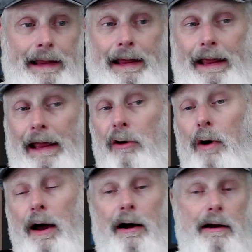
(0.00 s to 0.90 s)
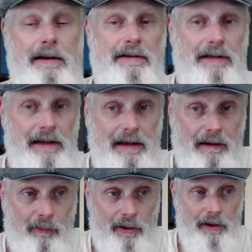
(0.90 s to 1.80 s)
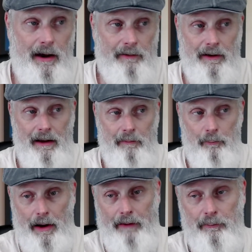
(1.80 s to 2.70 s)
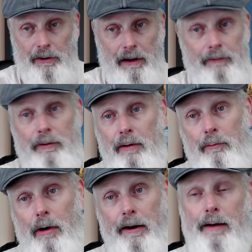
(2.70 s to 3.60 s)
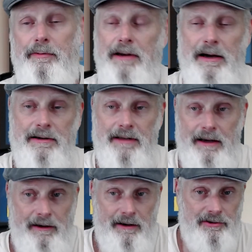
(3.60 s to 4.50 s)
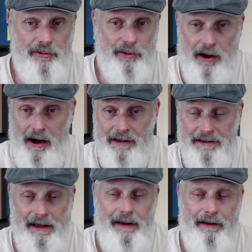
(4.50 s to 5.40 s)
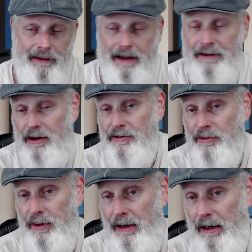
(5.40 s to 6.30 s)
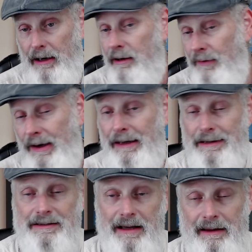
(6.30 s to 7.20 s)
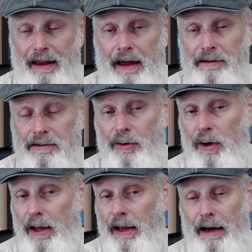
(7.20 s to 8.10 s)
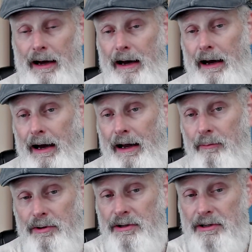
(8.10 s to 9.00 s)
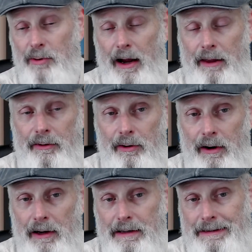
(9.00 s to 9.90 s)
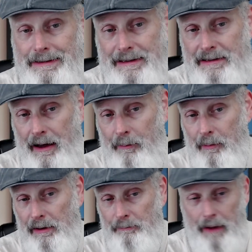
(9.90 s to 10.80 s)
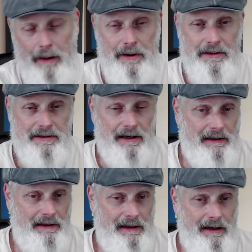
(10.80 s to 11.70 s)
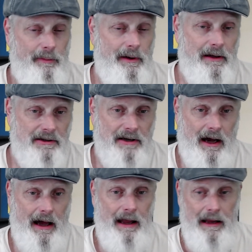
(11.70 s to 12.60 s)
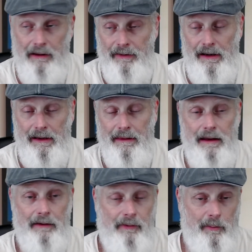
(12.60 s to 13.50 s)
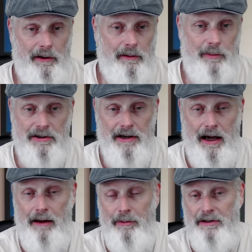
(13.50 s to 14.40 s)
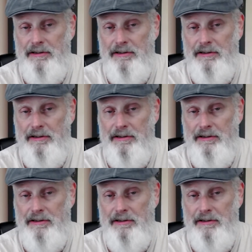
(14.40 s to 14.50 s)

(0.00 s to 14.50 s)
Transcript: And quite honestly, when you have to have them delivered and brought upstairs at additional cost, that's also an inconvenience at that. So I would just rather, since I'm maybe just a little bit shy, if anything, if I'm a little bit shy, it'd be just